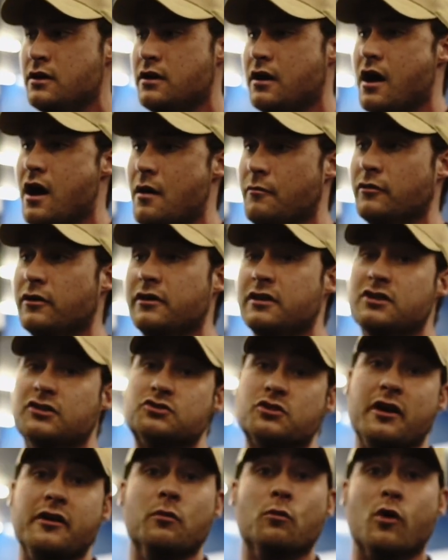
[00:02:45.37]
I'm really just
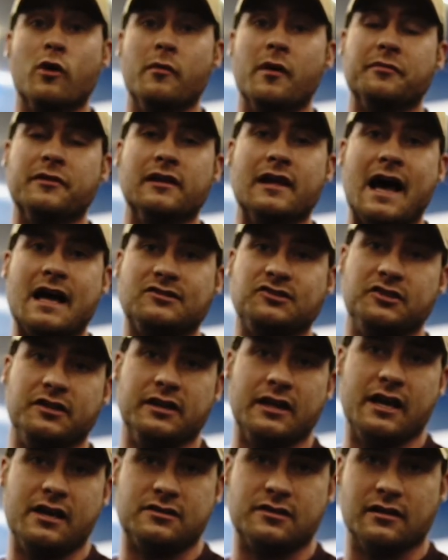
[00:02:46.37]
trying to warm up the lats and
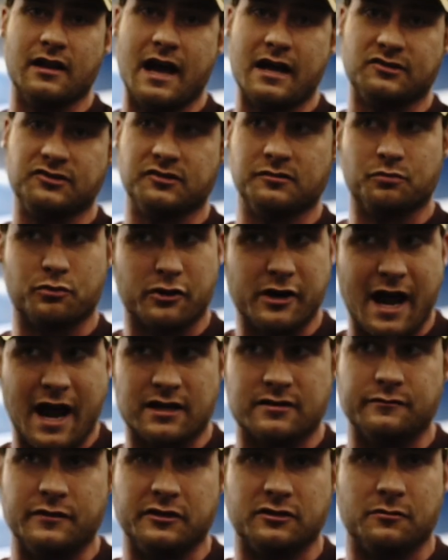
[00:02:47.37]
engage the lats,
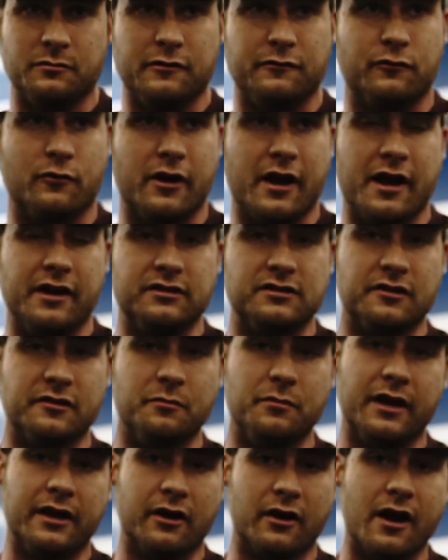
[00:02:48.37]
pre-activate them before I head into the
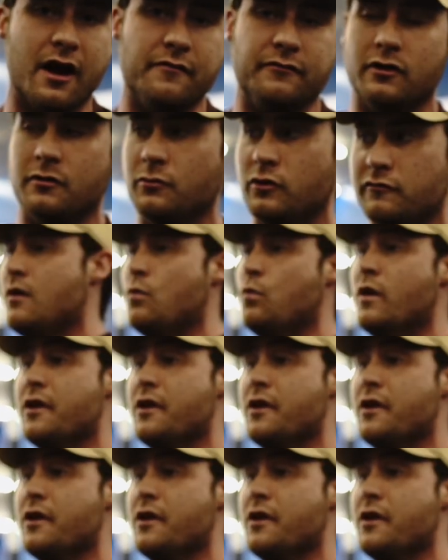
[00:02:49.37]
bigger, heavier movement.